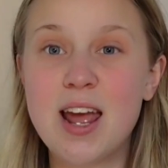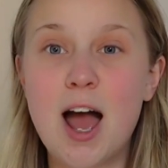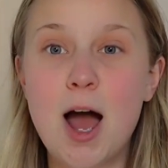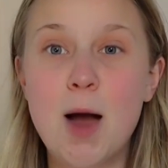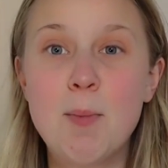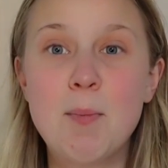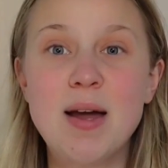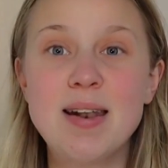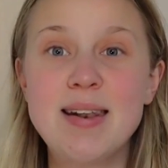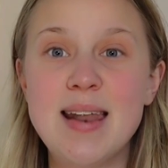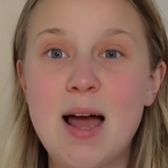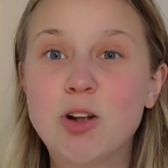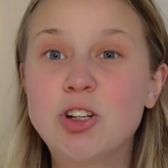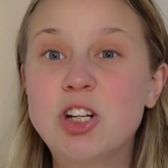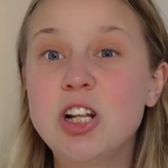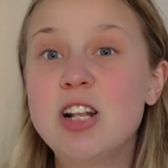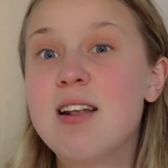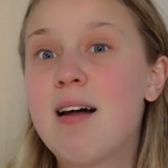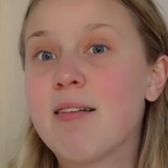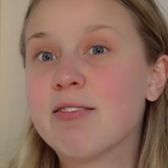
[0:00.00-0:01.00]
and now
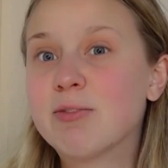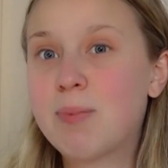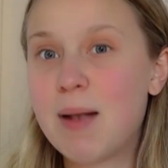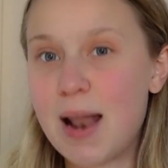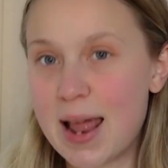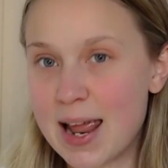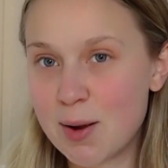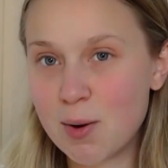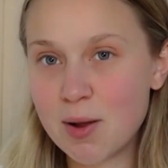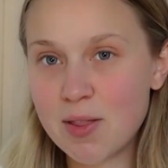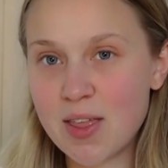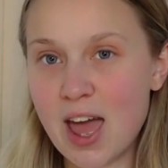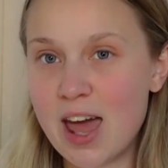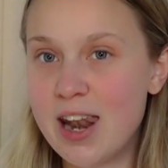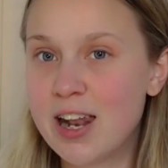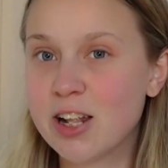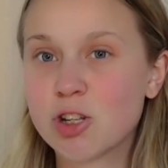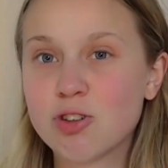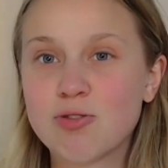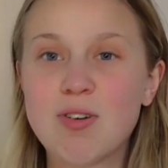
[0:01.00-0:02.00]
she loves playing with it
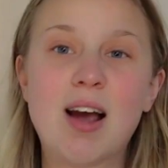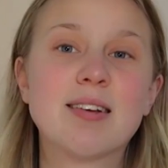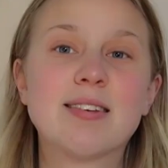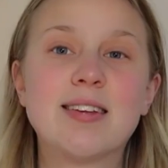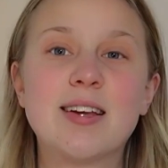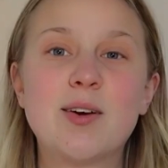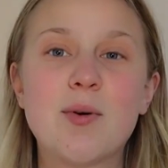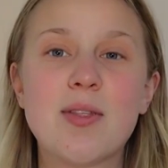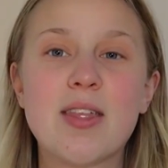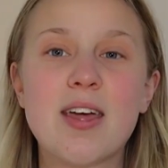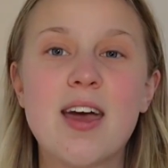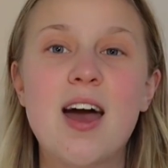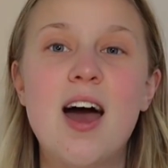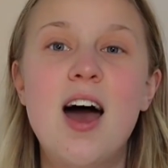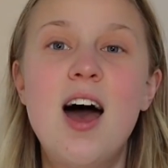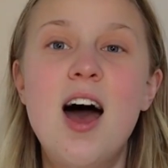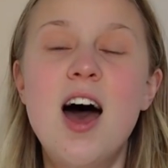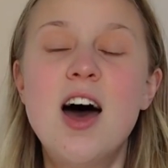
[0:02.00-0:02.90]
and interacting with it.